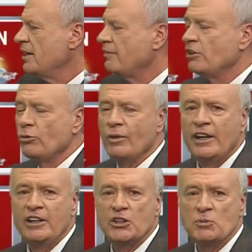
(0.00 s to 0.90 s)
Heavy
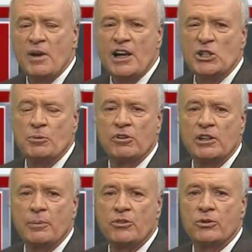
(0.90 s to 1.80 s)
rain is possible
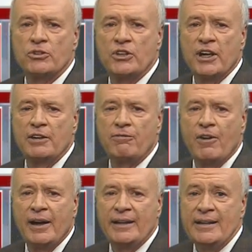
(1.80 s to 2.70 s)
come Thursday night,
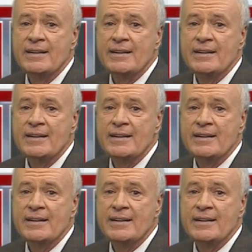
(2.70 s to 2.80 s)
Friday.